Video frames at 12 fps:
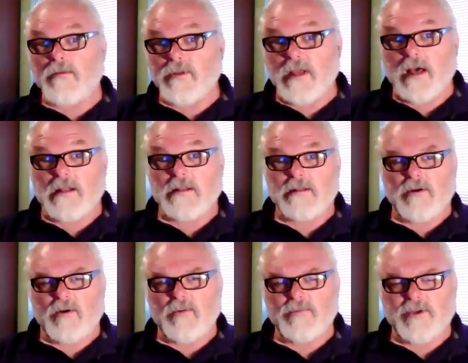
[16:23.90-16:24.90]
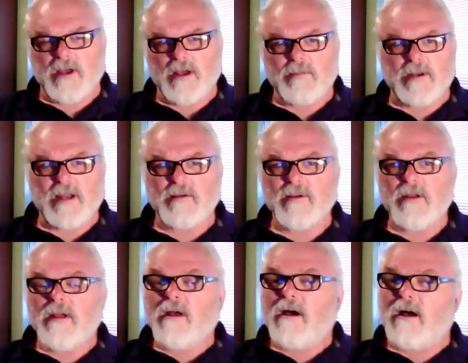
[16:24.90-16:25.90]
I'm yelling the whole time. And
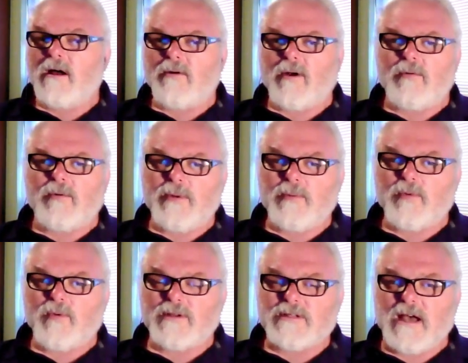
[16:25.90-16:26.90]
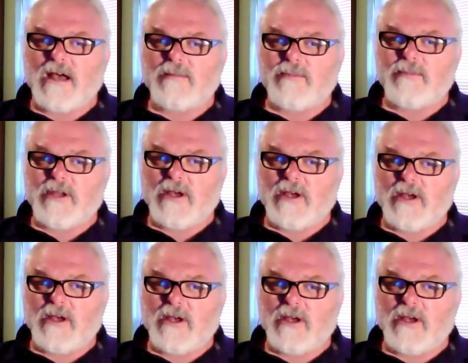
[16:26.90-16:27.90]
I remember one time he
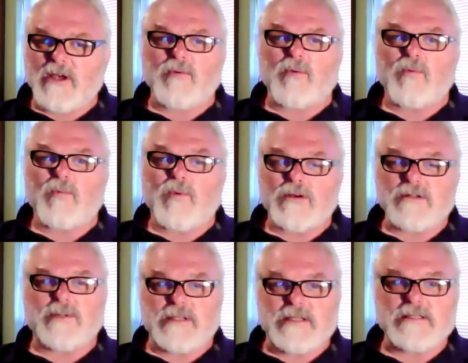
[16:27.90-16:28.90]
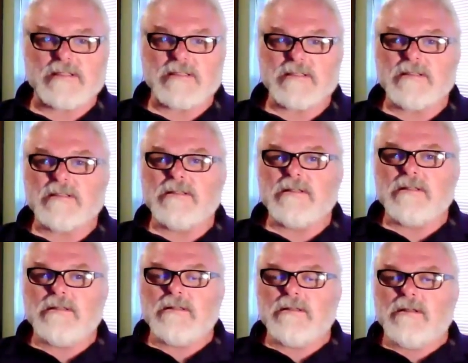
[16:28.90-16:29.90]
yelled out, "Where's the police?"
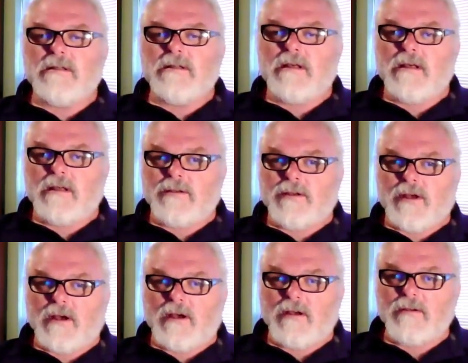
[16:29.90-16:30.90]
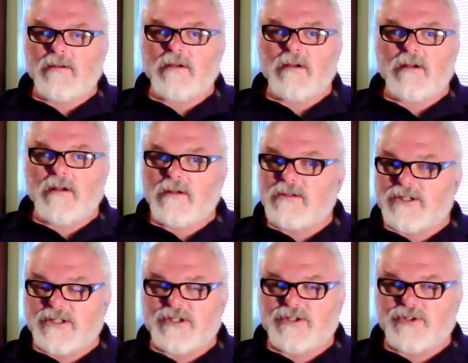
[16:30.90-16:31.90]
And
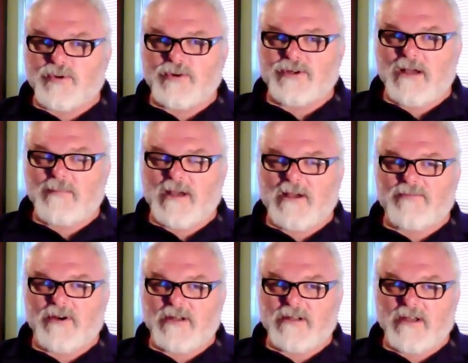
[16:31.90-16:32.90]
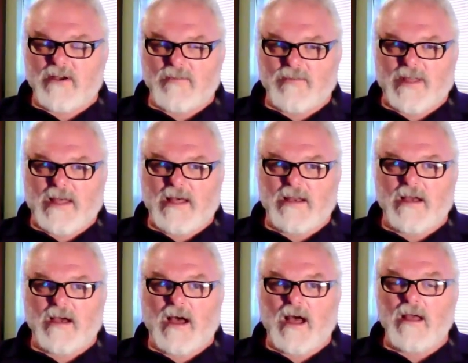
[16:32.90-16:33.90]
just a short time after I yelled that,
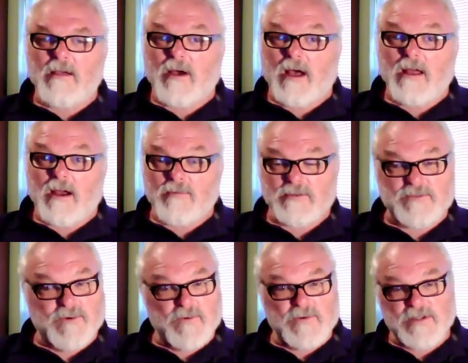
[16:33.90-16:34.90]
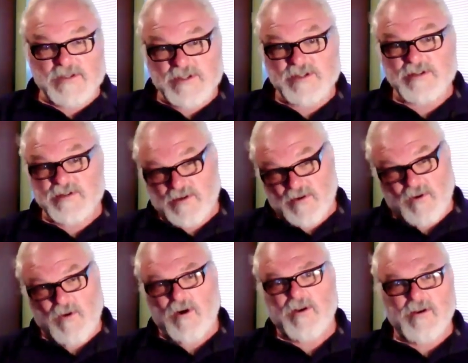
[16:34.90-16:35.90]
I was focused
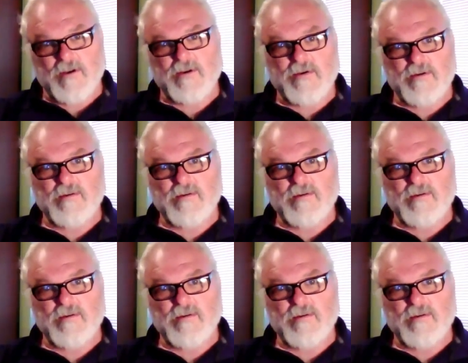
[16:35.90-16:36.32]
on